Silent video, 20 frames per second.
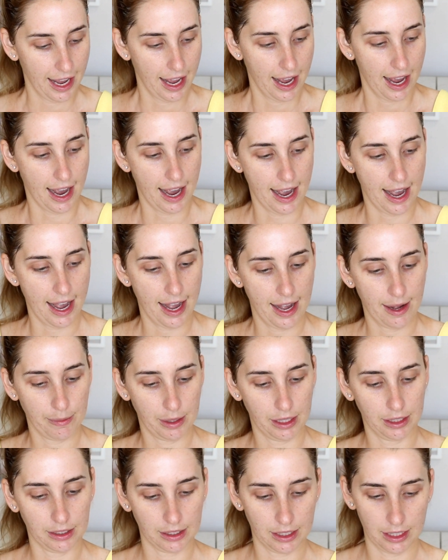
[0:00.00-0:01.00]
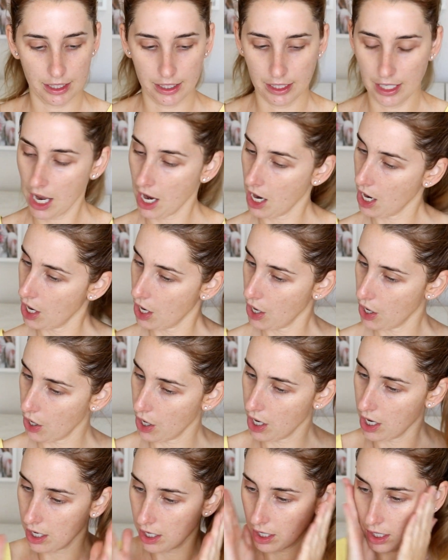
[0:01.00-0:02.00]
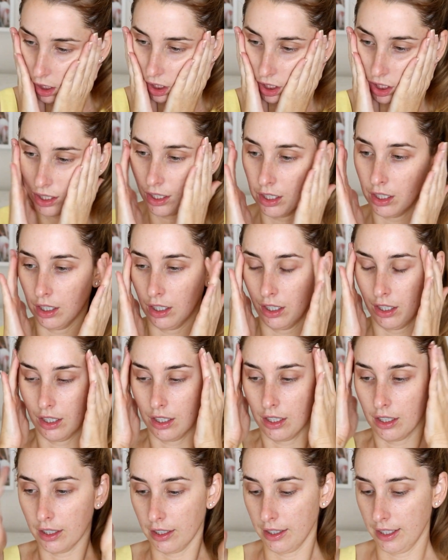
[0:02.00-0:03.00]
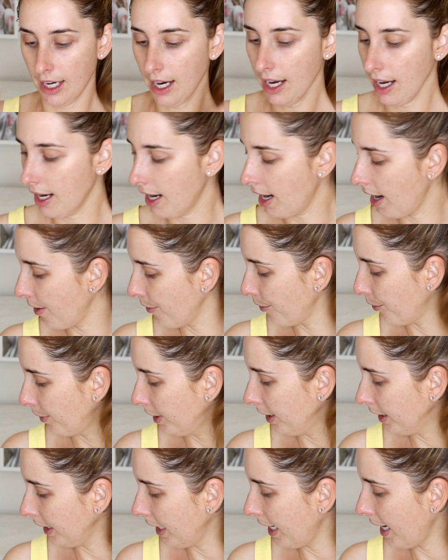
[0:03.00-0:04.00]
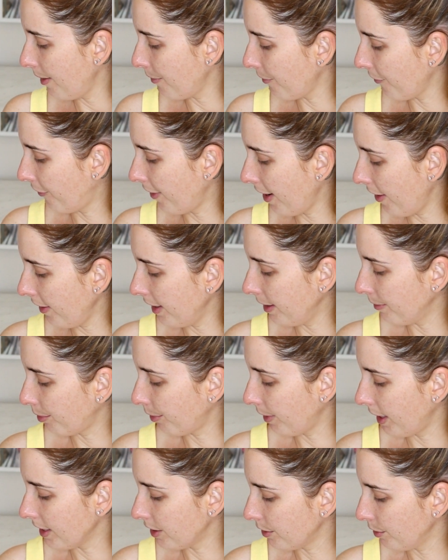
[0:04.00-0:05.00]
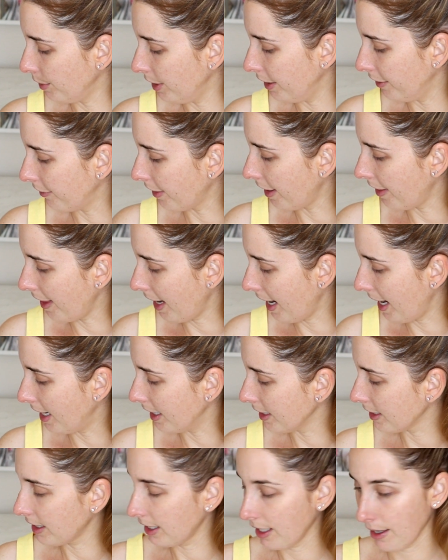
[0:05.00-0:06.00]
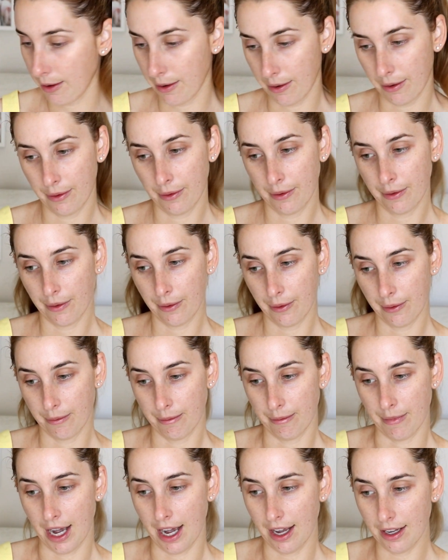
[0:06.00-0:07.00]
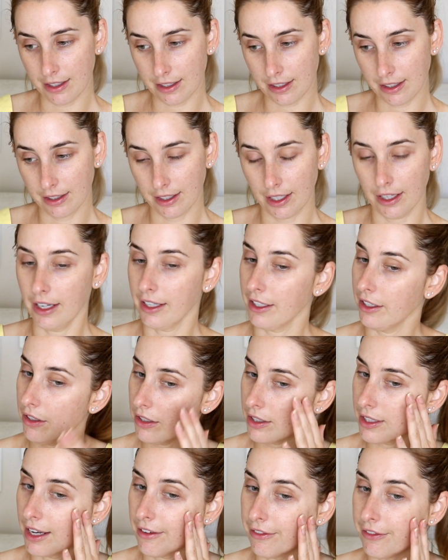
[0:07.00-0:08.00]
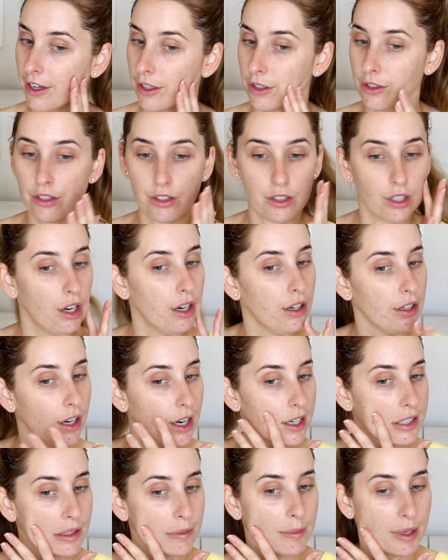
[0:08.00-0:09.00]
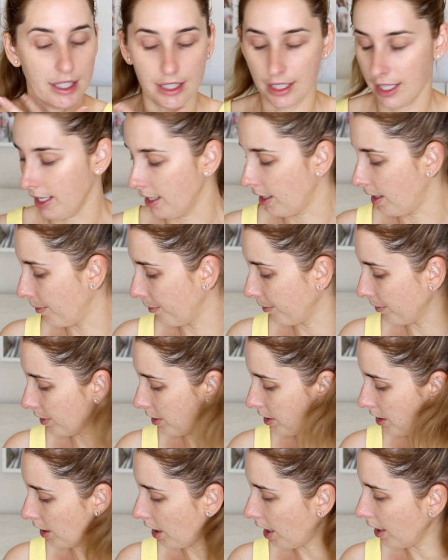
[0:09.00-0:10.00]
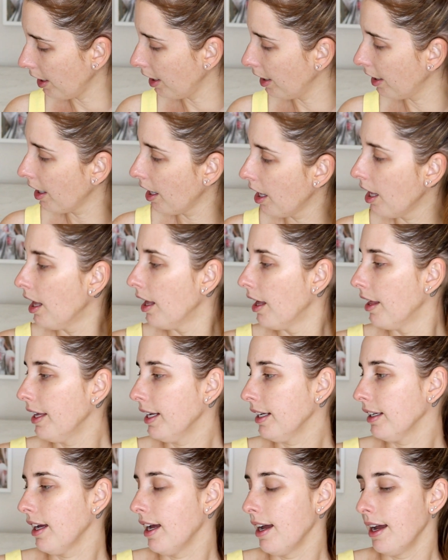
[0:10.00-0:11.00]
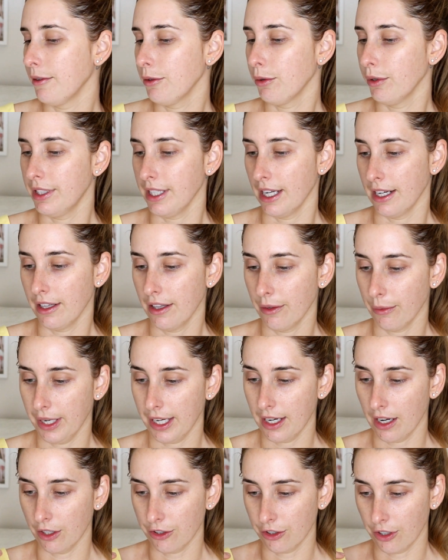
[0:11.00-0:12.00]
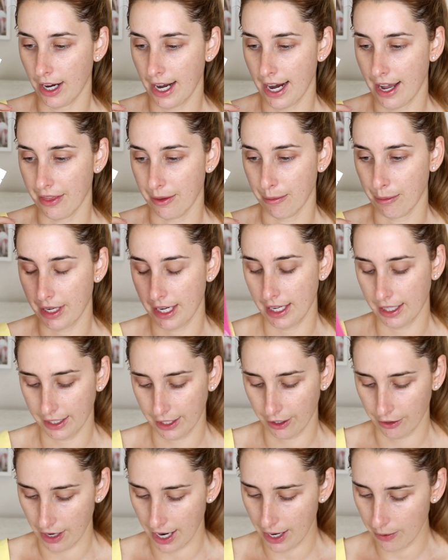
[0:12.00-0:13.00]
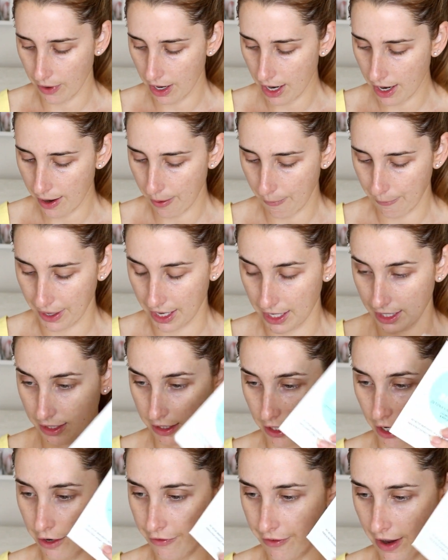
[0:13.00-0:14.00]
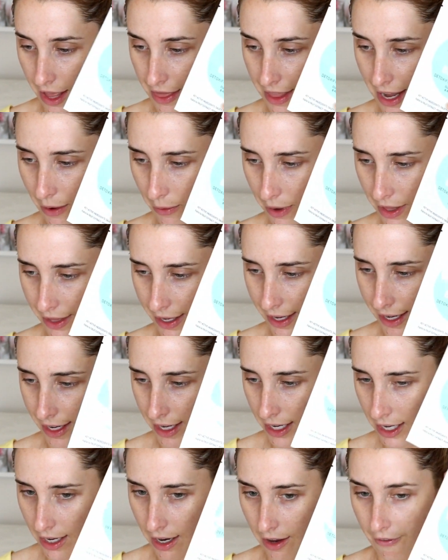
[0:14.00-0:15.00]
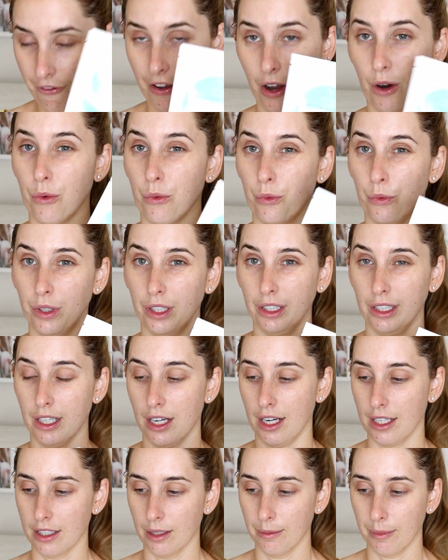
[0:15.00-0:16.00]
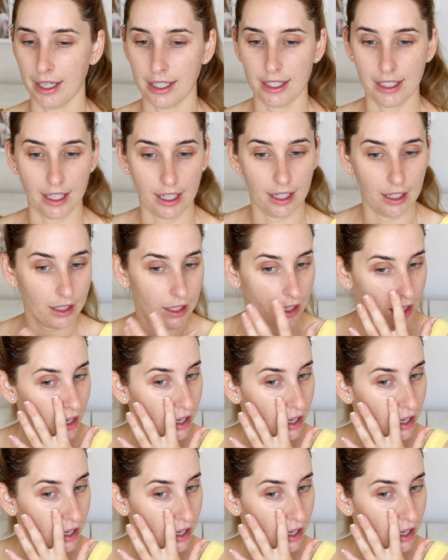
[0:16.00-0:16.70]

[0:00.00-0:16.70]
So yeah, I really am very impressed with that mask that I used. That felt so nice on my skin. I'm excited. I think towards the end of the week I'll try out the Peeling Great one, but so far that one there felt really nice on my skin.